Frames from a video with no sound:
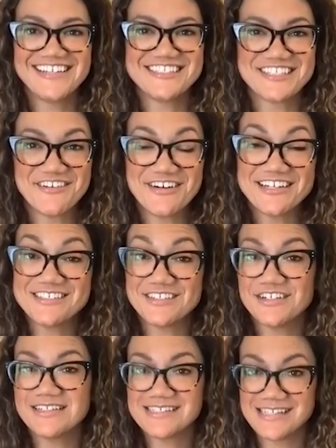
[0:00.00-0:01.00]
So I
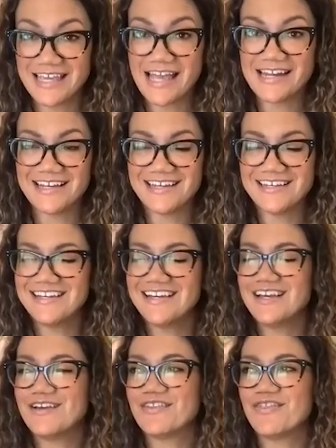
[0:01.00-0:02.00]
started scanning
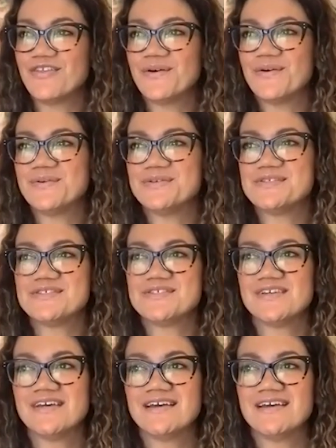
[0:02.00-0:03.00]
those
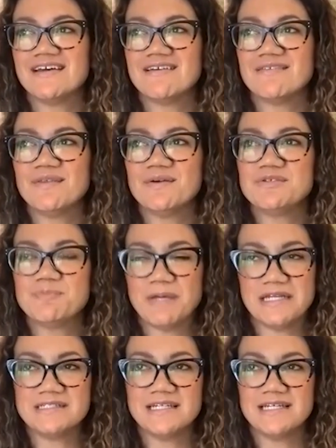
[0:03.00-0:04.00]
those
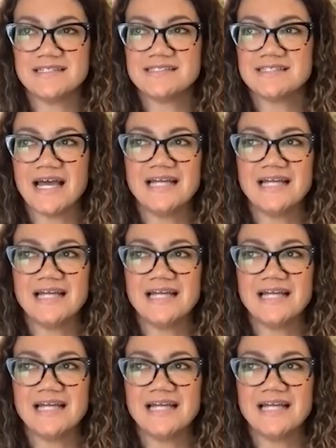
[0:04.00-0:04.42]
paintings.